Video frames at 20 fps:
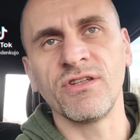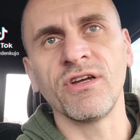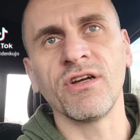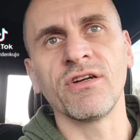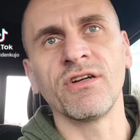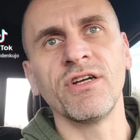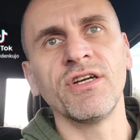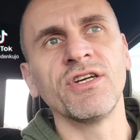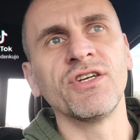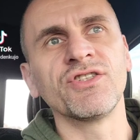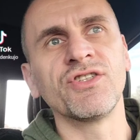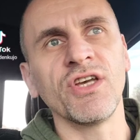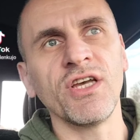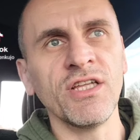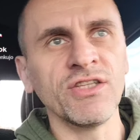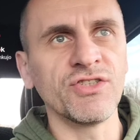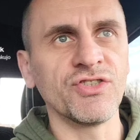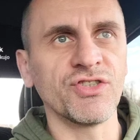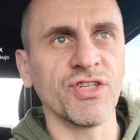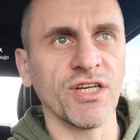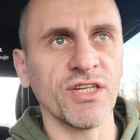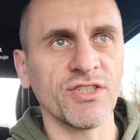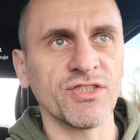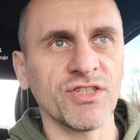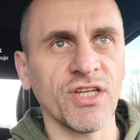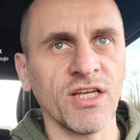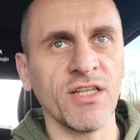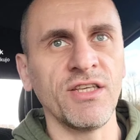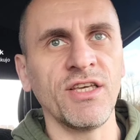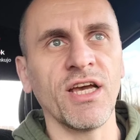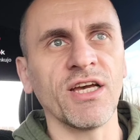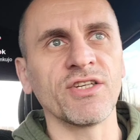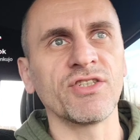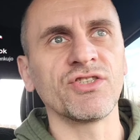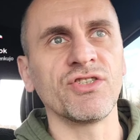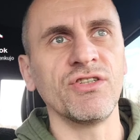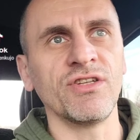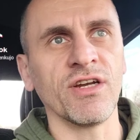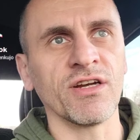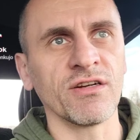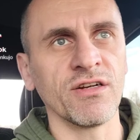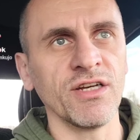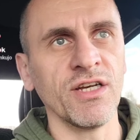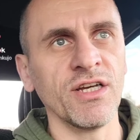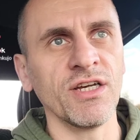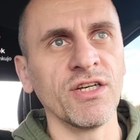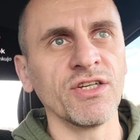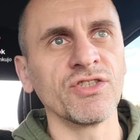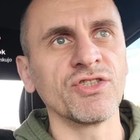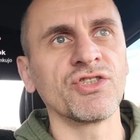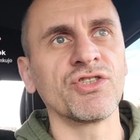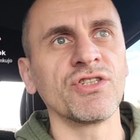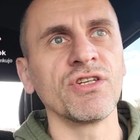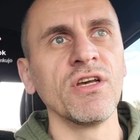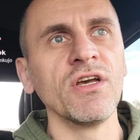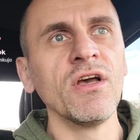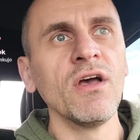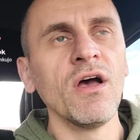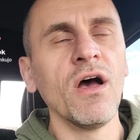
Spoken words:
there is incest, and yes, there is